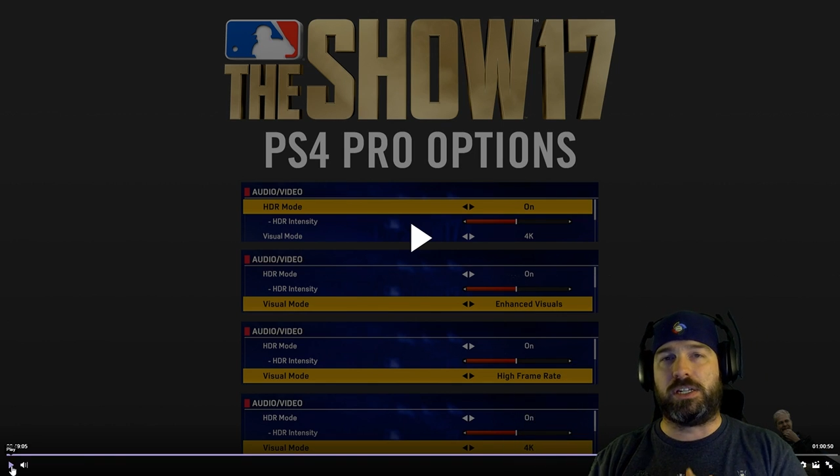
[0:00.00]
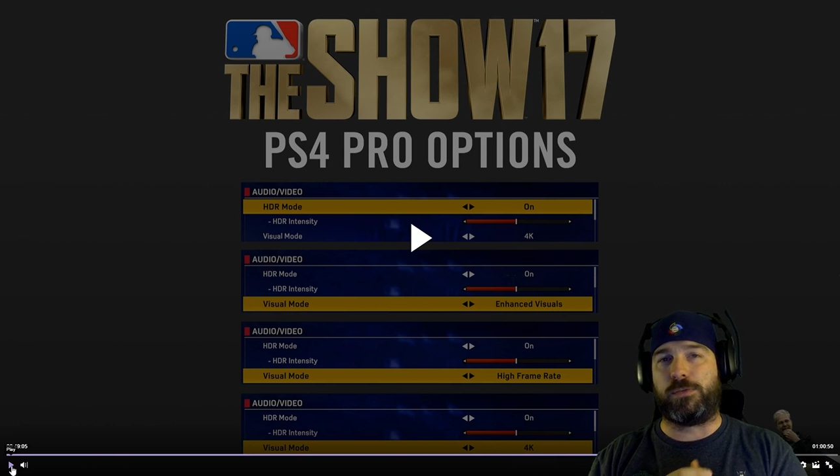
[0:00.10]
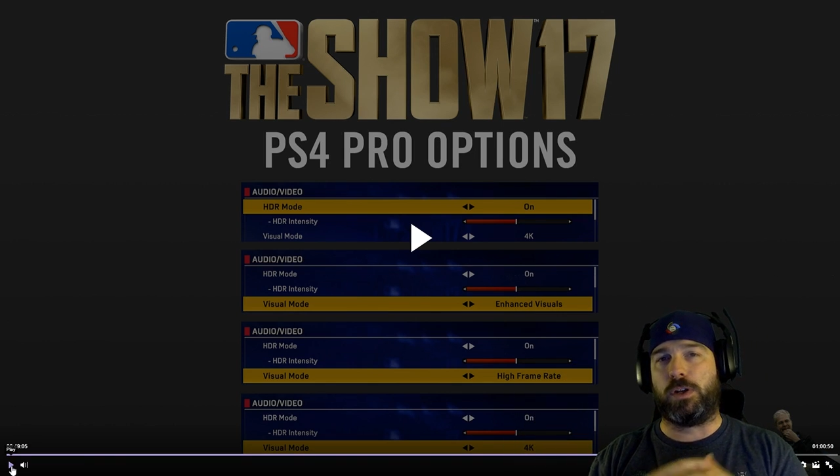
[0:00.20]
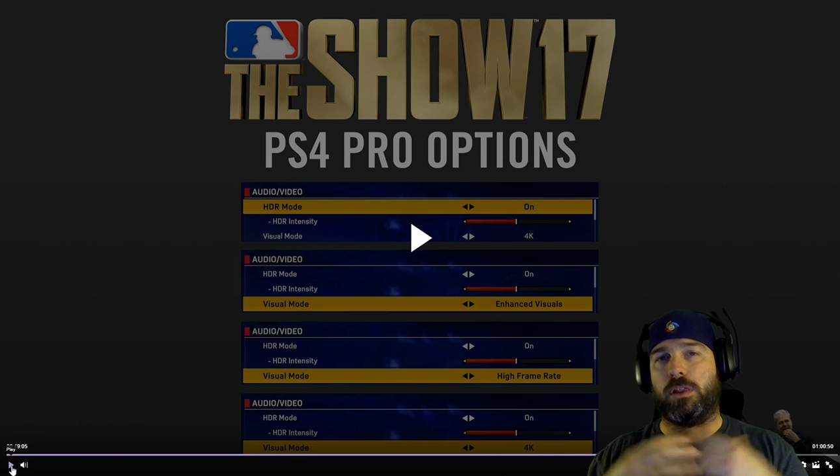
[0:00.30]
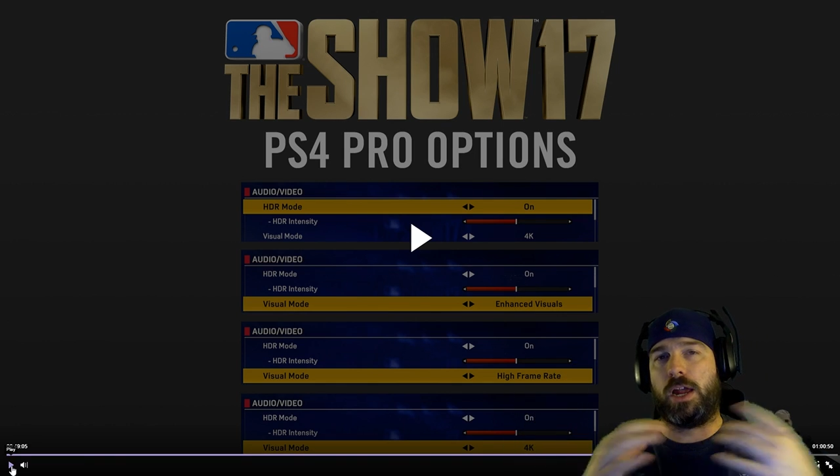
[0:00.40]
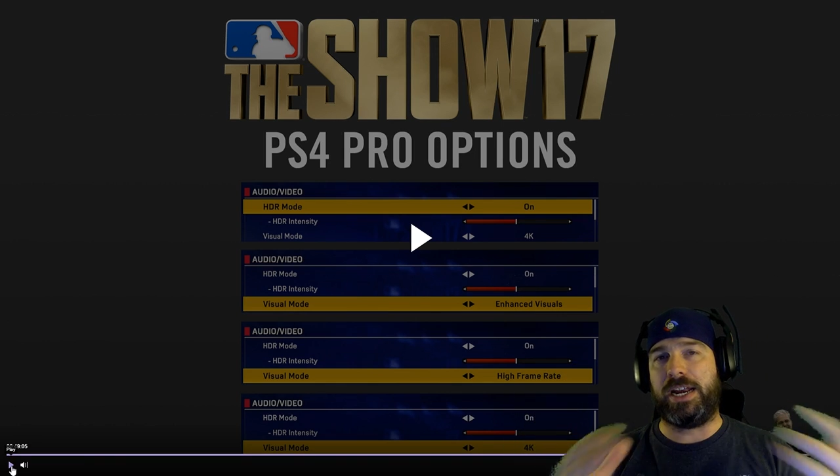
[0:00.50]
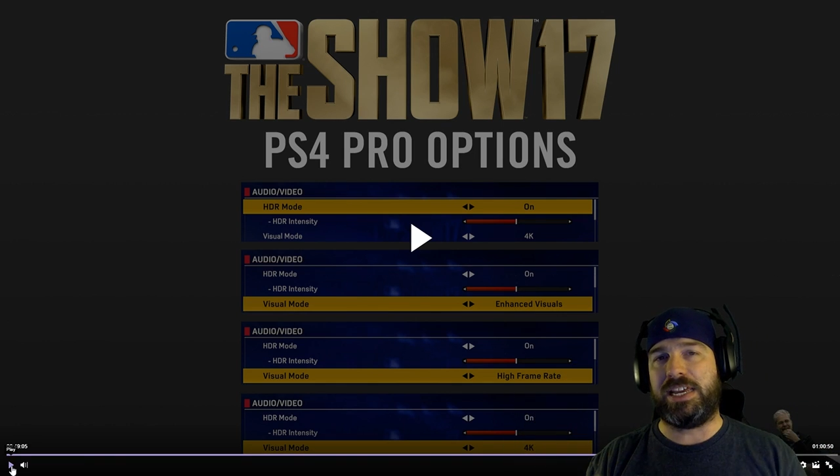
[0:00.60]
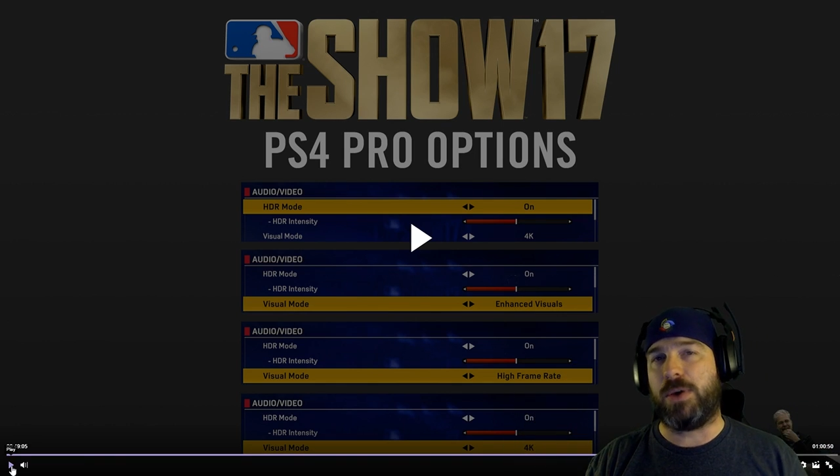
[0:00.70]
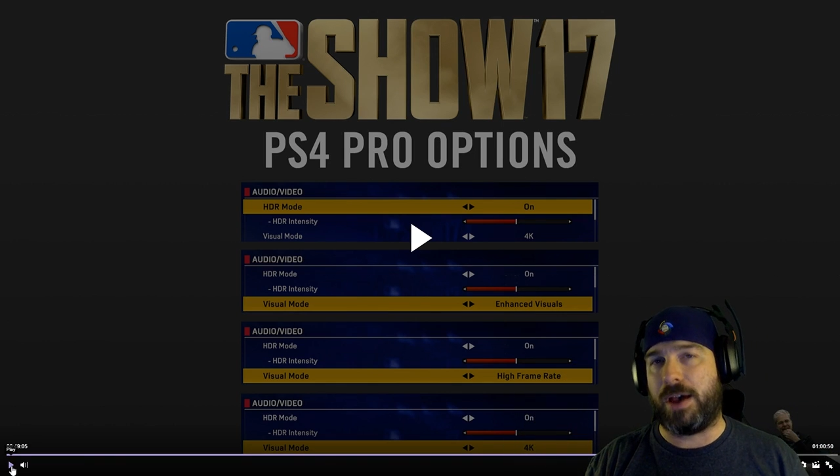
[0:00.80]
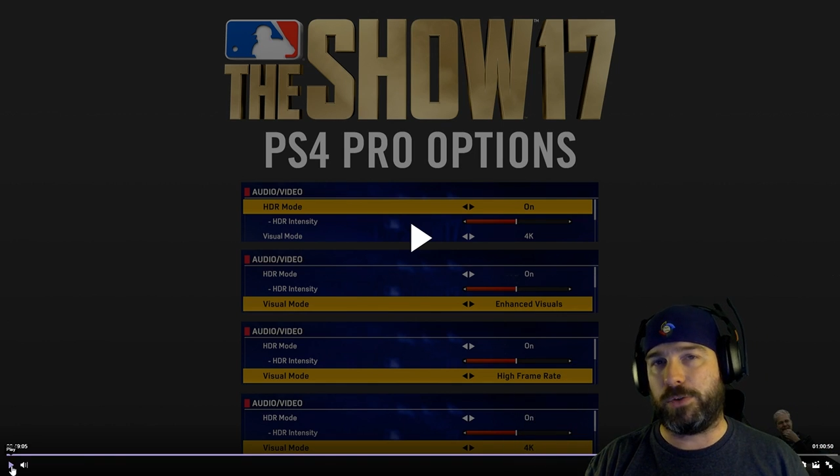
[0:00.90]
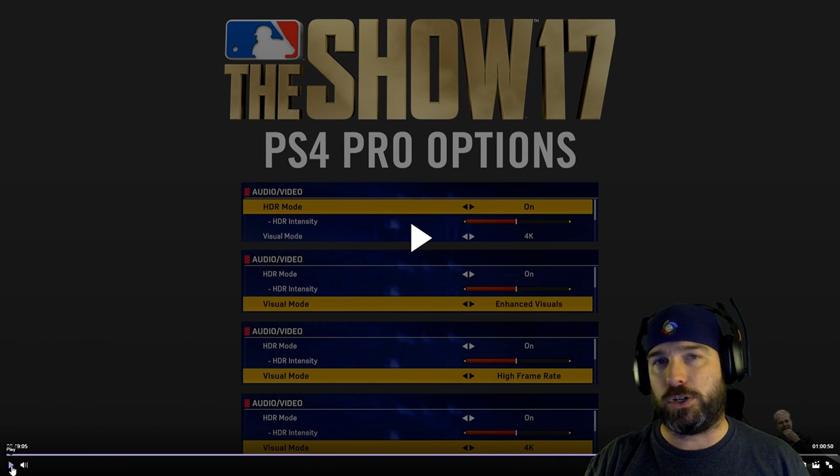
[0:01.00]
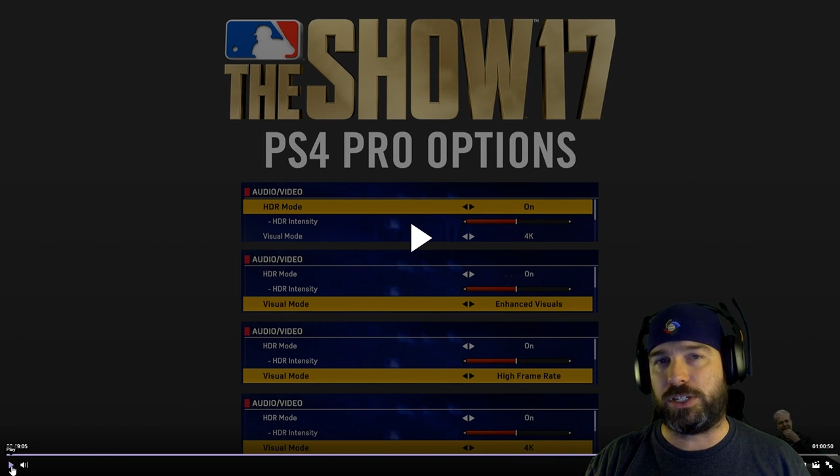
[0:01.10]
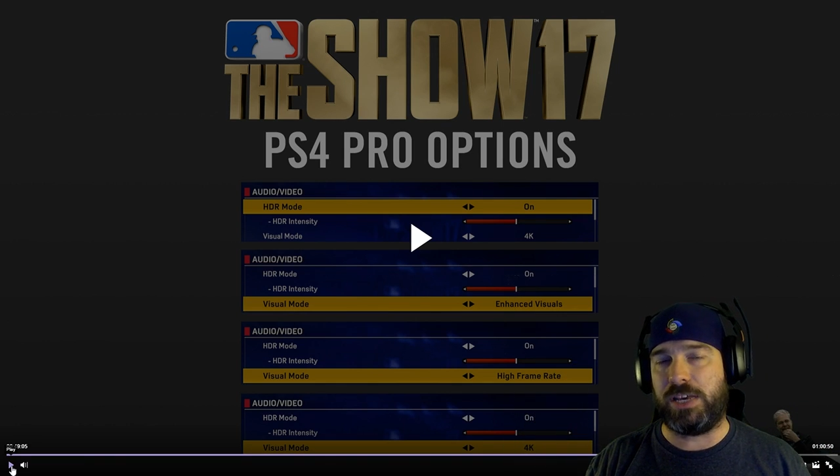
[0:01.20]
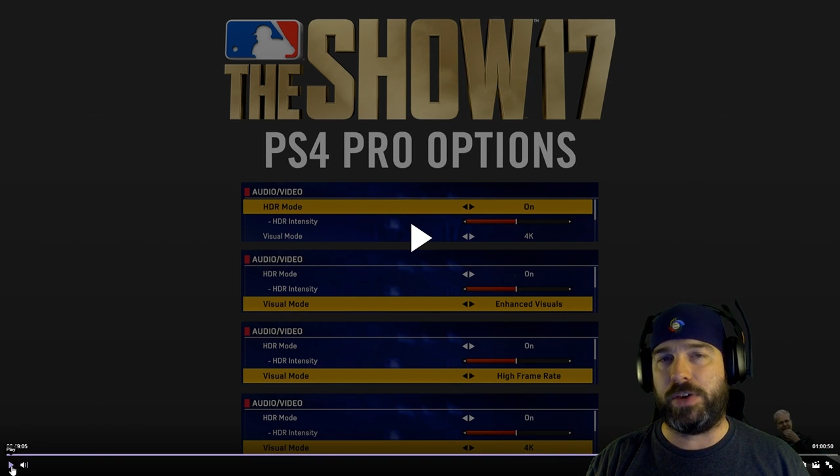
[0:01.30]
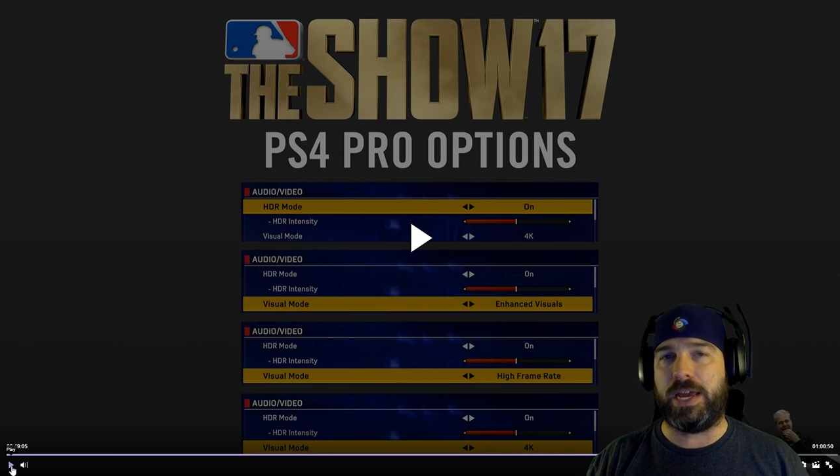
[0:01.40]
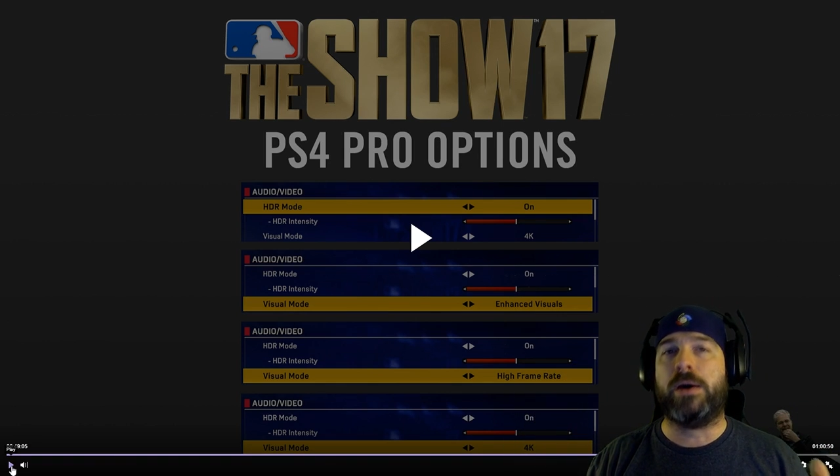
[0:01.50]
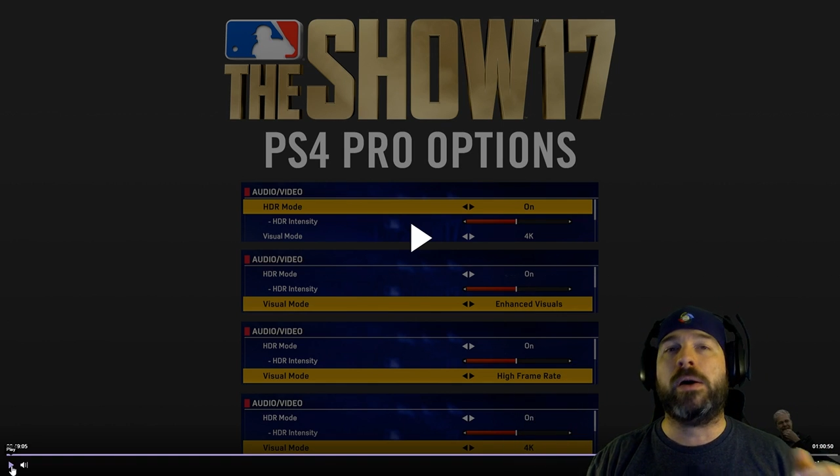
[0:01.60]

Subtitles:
different lighting you have on your TV.